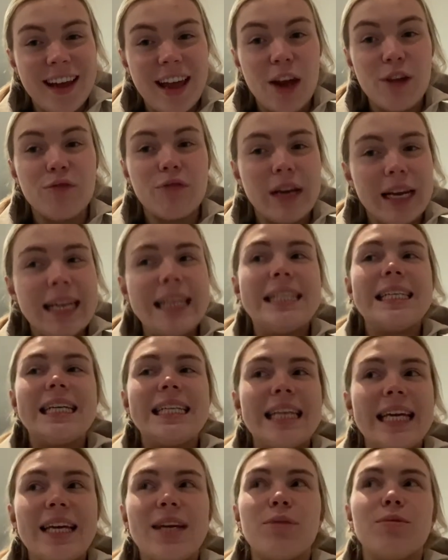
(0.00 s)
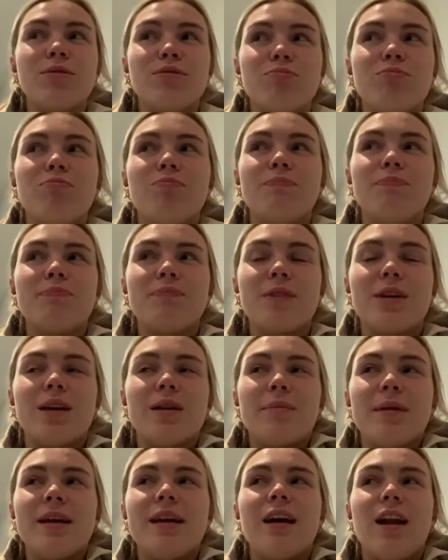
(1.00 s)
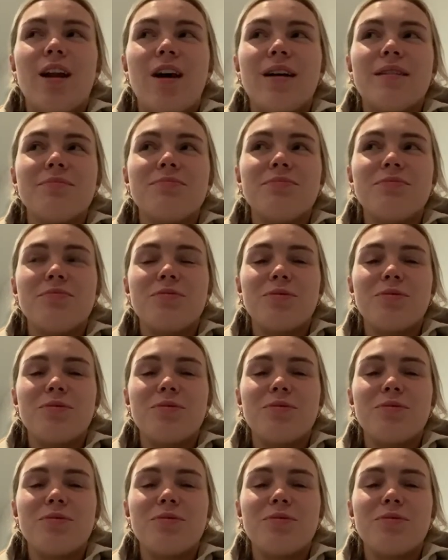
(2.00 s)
I really did think it was going to be a lot